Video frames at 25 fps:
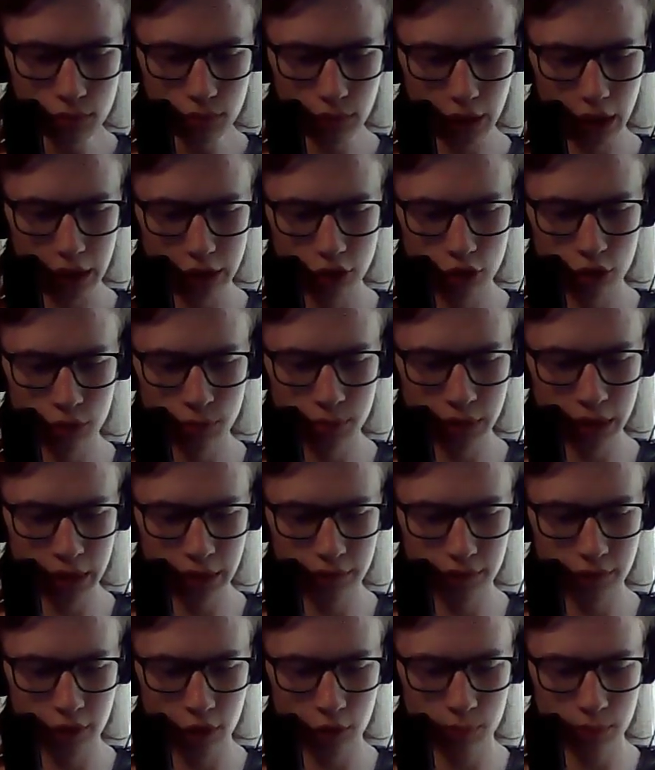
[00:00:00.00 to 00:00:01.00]
I do
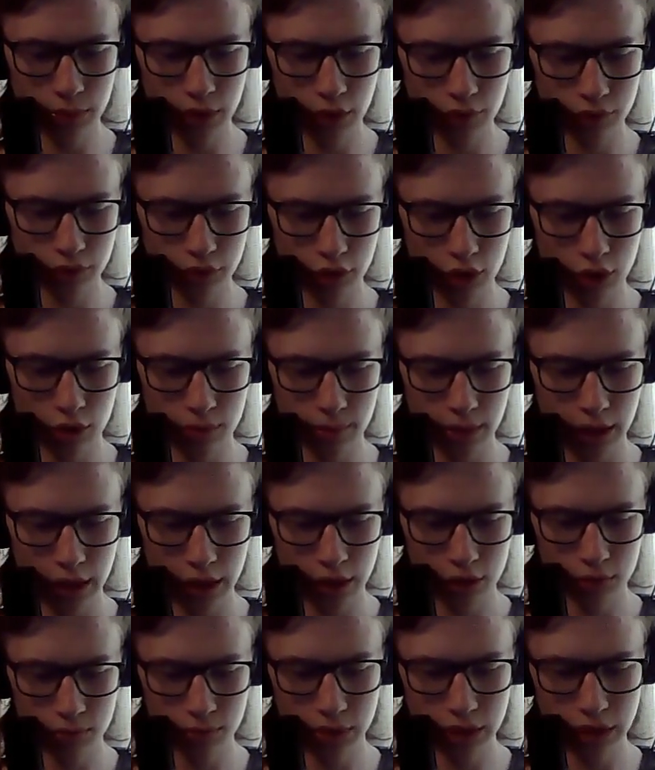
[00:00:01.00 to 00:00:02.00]
believe. Help me overcome my
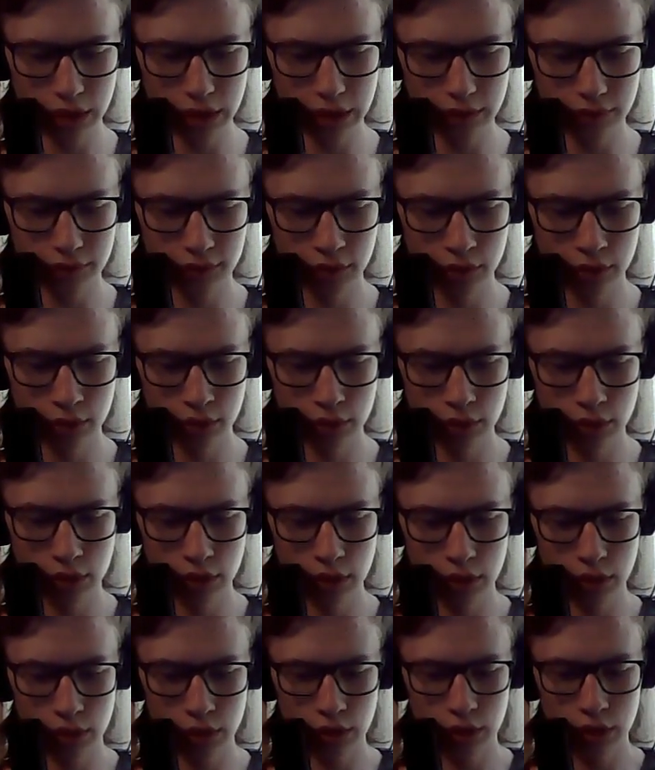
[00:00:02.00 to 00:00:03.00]
unbelief.
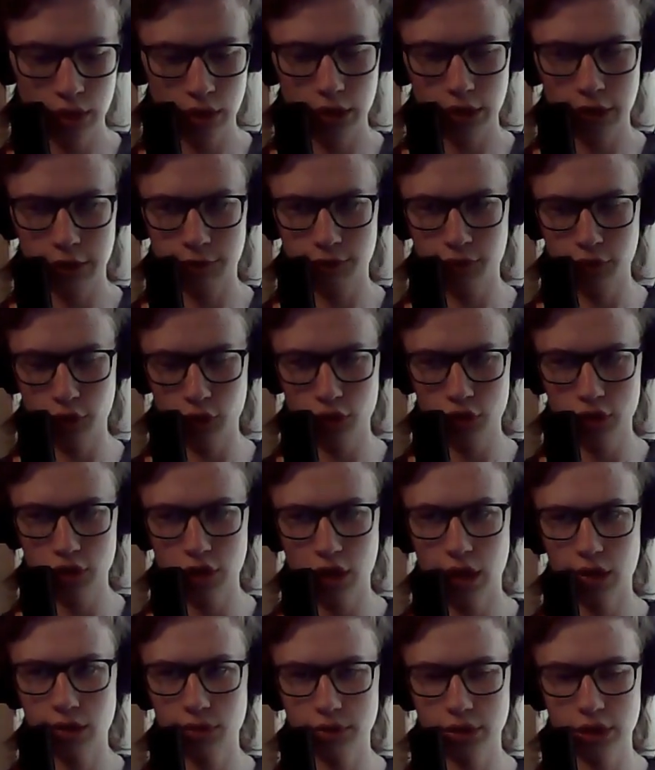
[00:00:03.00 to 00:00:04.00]
At first,
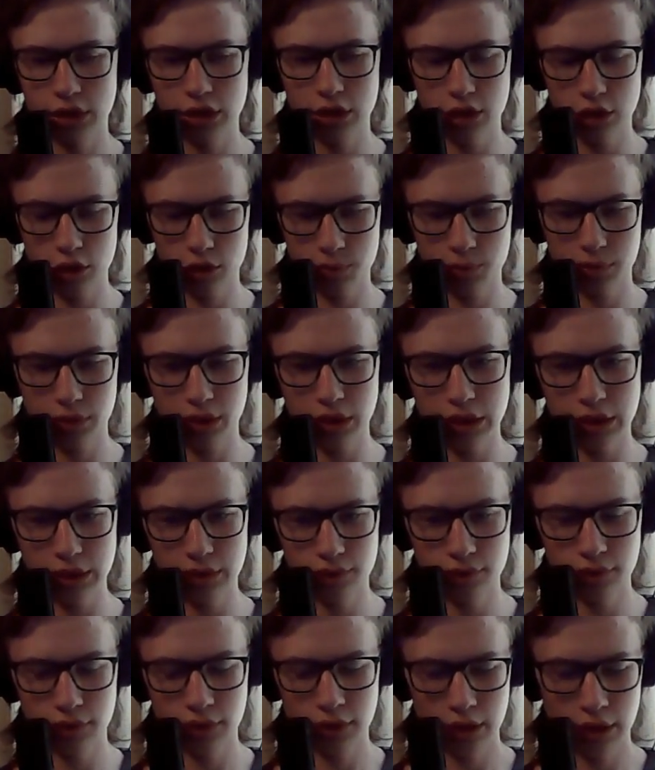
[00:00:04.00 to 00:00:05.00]
I was in
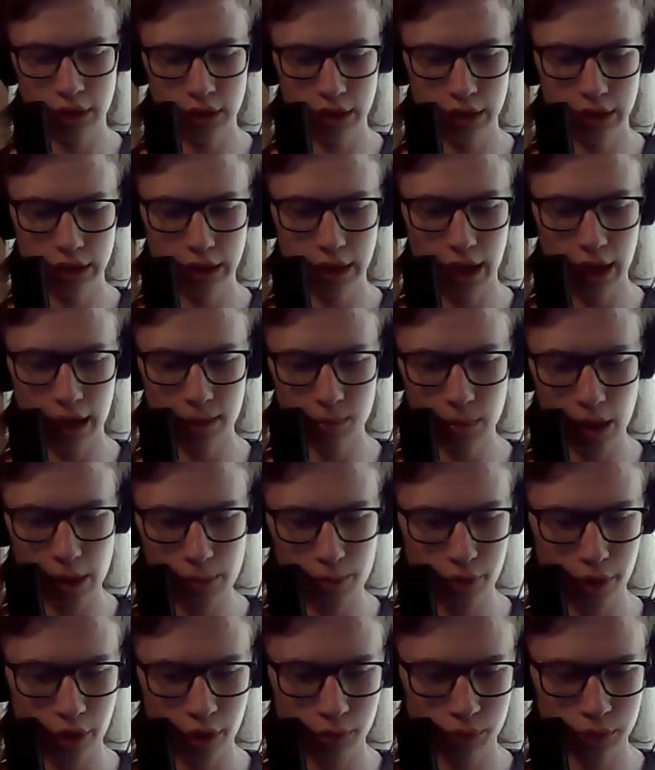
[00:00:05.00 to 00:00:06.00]
disbelief that my
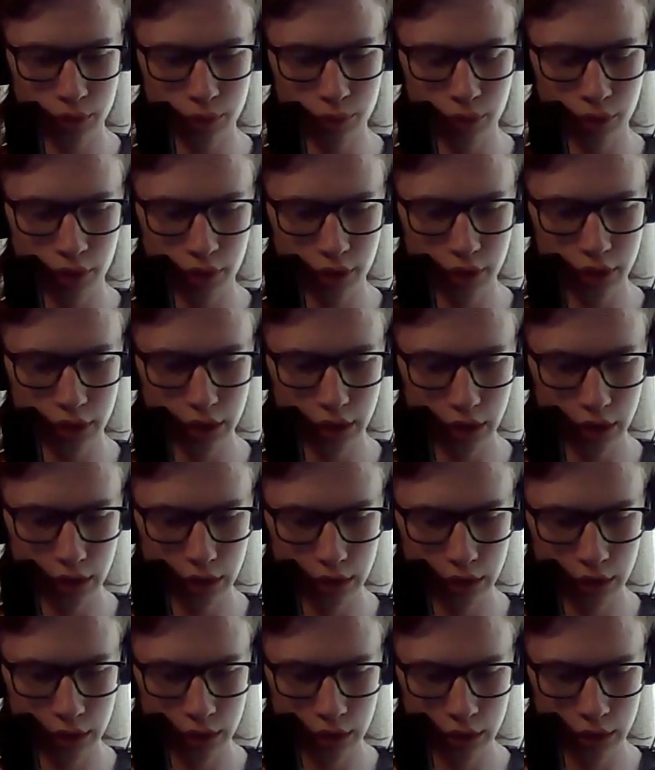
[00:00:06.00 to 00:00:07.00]
prayer would work.
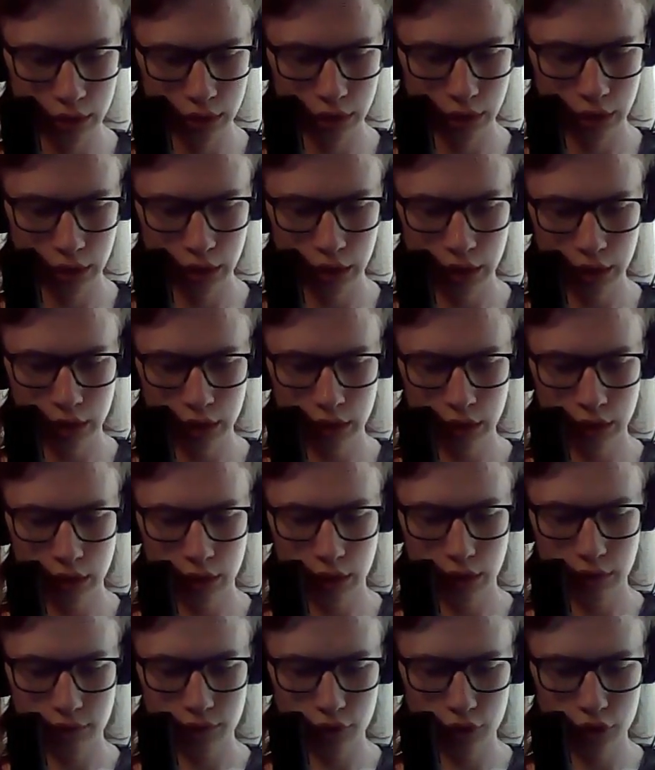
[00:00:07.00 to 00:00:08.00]

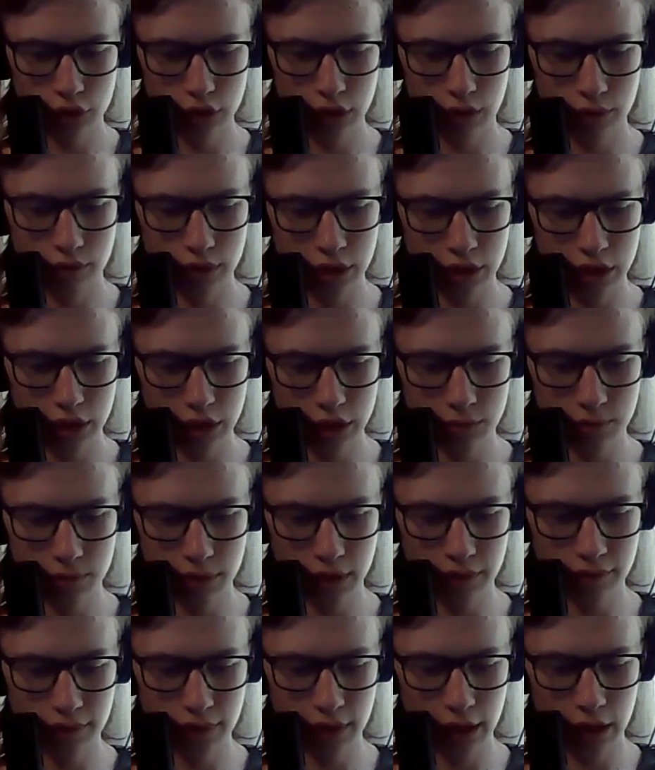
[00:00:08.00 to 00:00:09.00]
At first, I was in
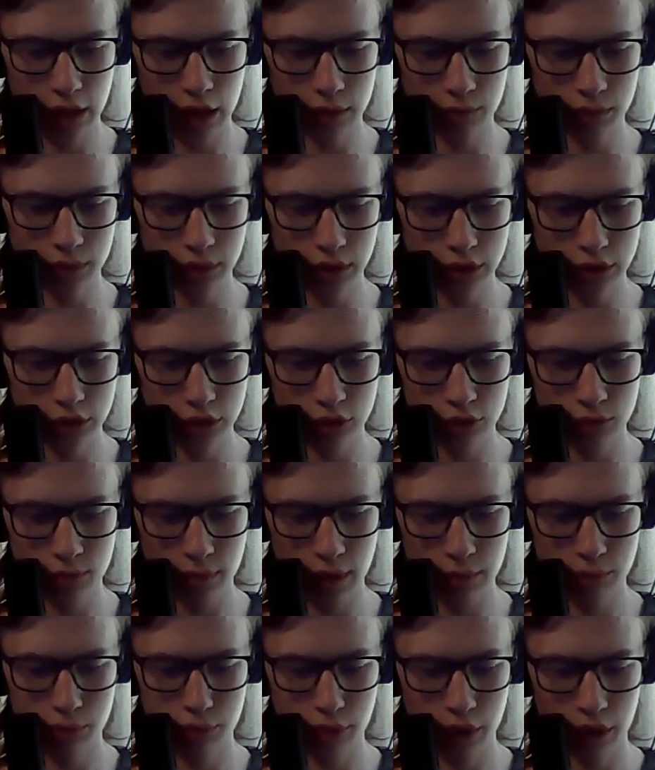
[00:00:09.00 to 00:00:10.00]
disbelief that God would listen to
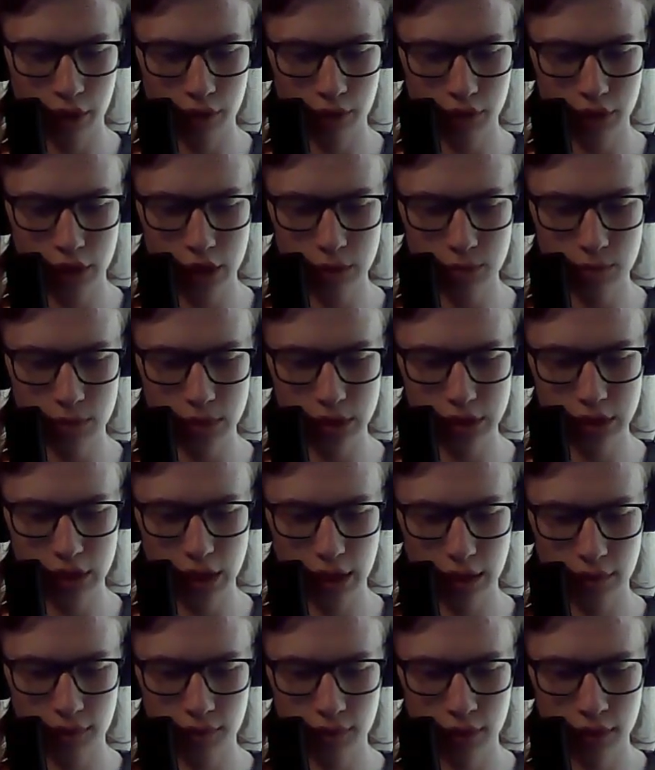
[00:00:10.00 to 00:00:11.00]
my prayer and keep me
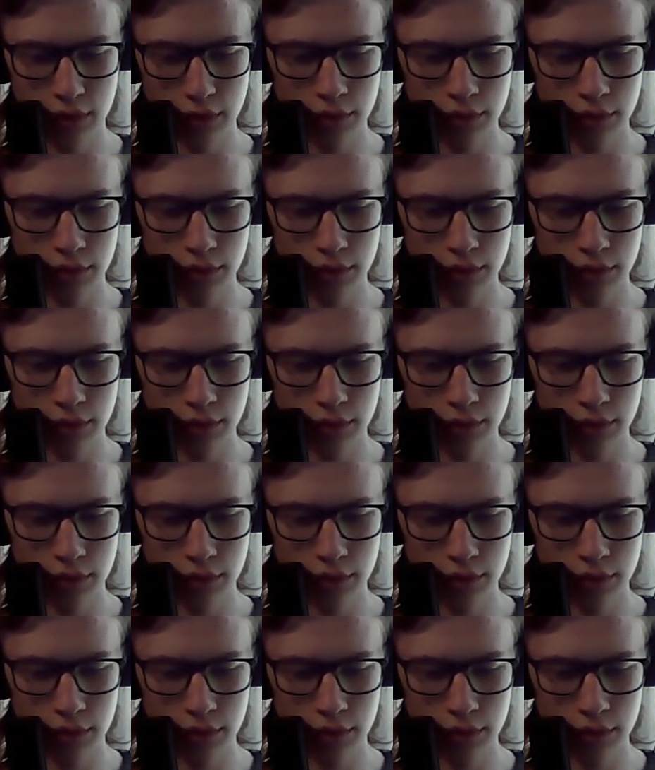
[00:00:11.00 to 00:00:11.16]
safe.